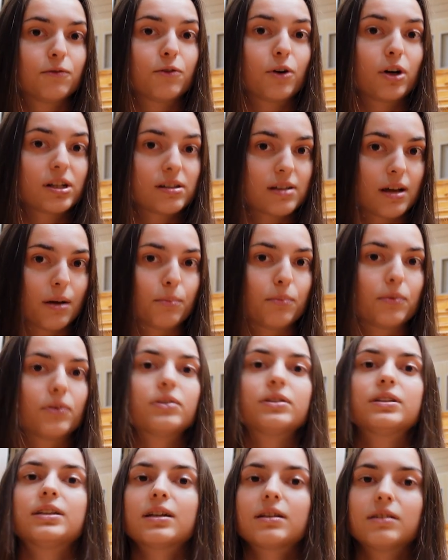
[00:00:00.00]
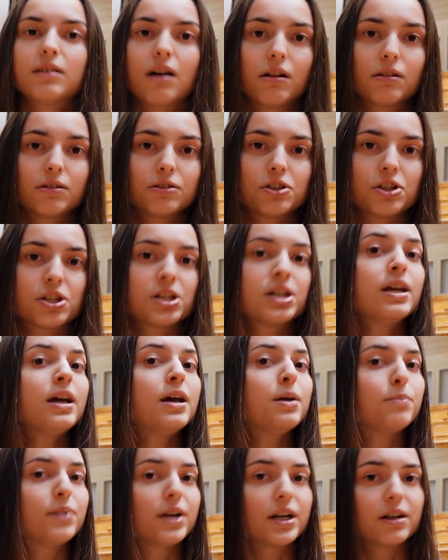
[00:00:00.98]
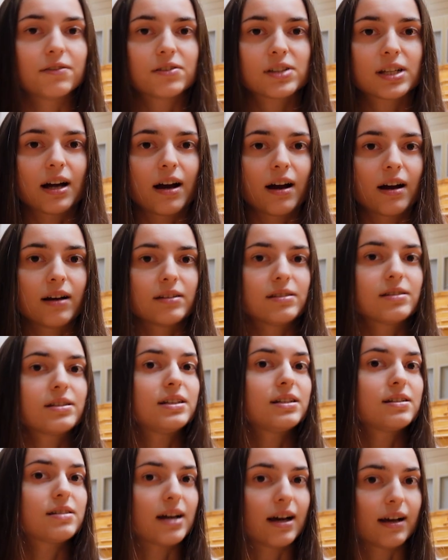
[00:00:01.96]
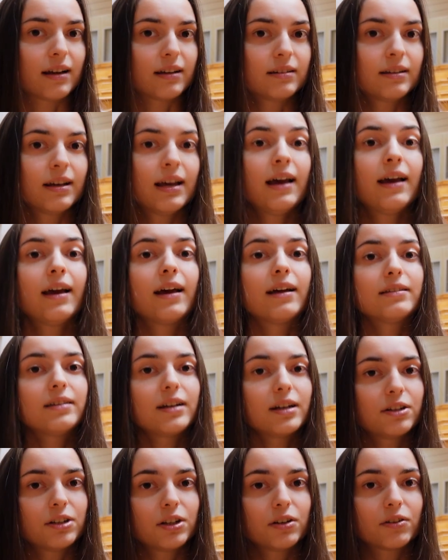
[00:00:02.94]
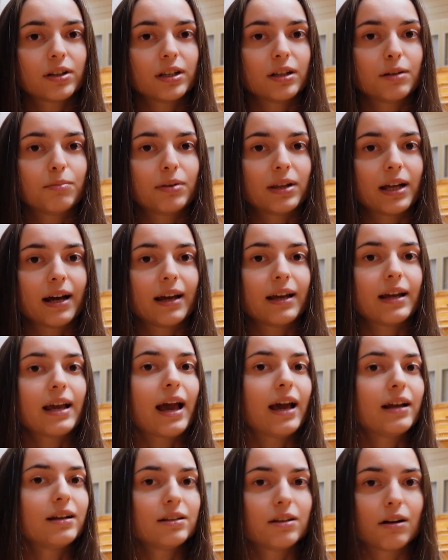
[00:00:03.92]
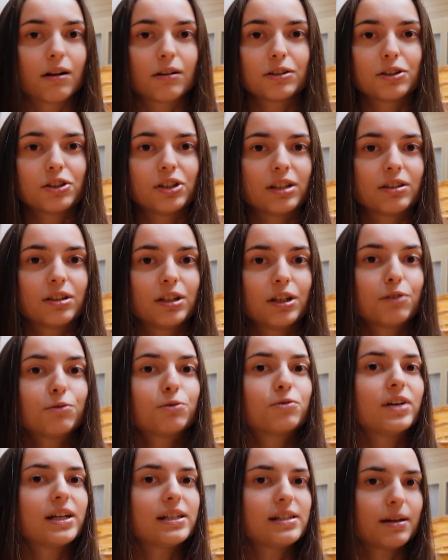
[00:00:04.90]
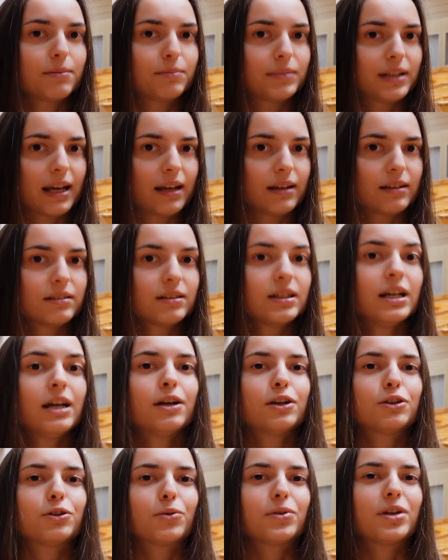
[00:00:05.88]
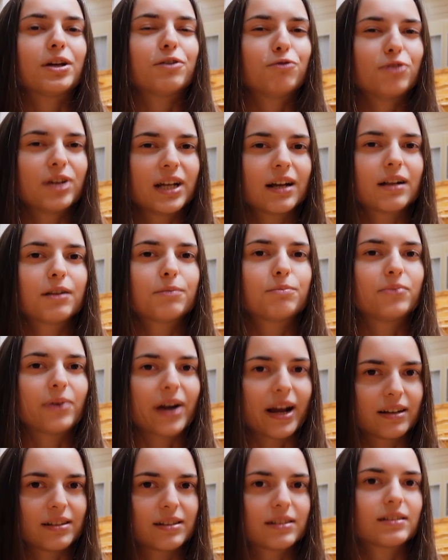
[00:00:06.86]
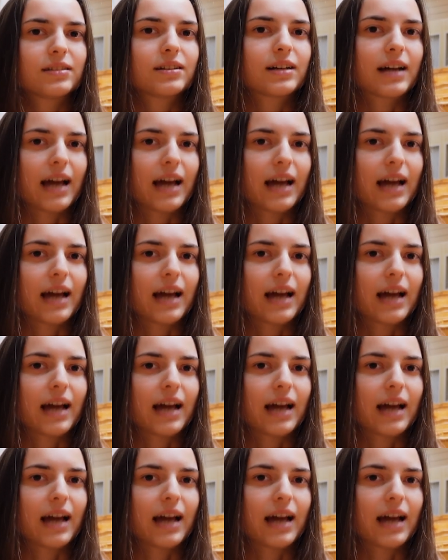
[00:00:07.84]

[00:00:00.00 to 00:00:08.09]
For example, technology, perovskites, design, and there you can apply any knowledge that you already obtained to the real practical